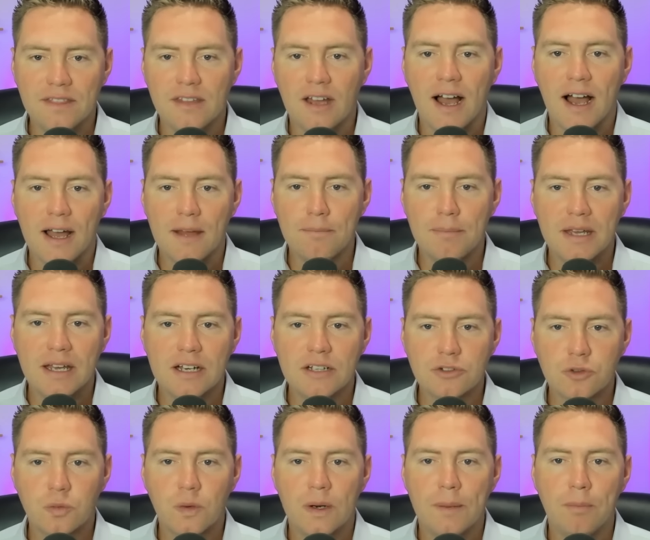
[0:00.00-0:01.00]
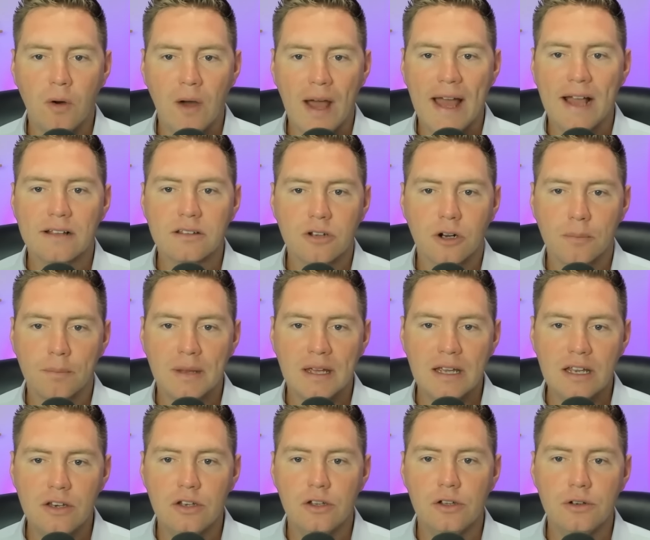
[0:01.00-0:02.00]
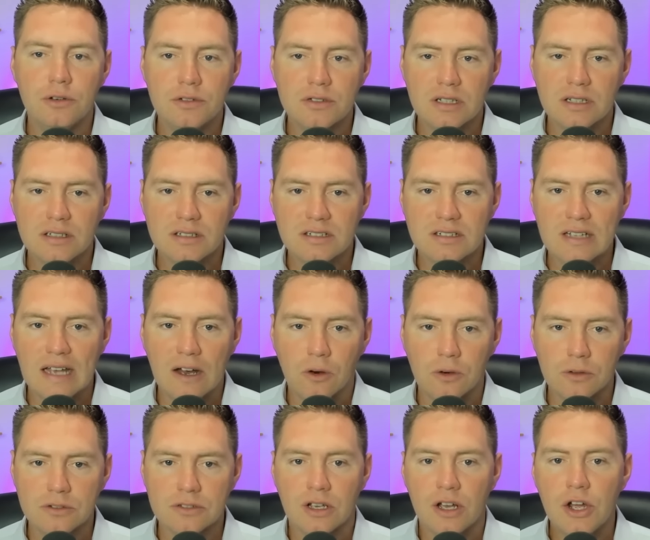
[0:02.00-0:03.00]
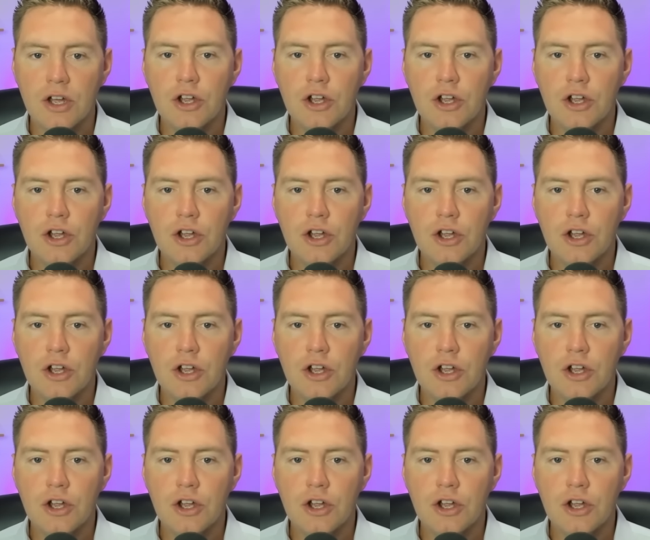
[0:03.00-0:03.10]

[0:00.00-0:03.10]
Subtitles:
time because Ripple XRP news sells.